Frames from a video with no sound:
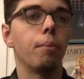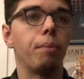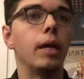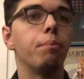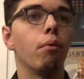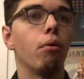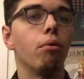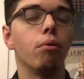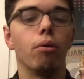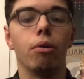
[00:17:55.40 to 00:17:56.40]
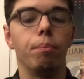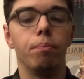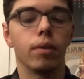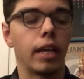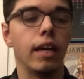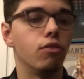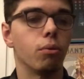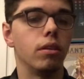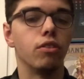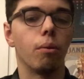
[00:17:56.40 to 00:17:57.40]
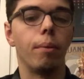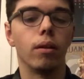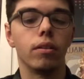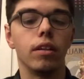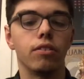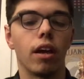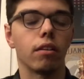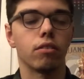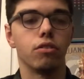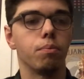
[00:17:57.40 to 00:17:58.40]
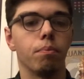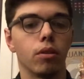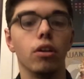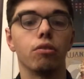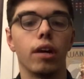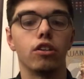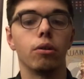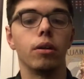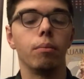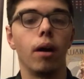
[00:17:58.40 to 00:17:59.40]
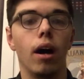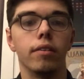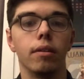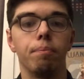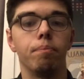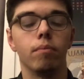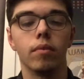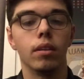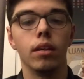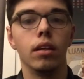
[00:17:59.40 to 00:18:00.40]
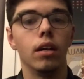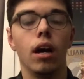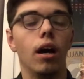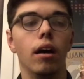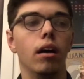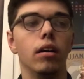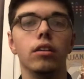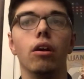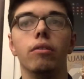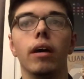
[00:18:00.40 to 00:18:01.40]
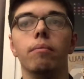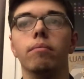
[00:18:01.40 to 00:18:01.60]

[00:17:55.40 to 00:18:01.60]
people or kids with disabilities that just couldn't graduate on the, you know, that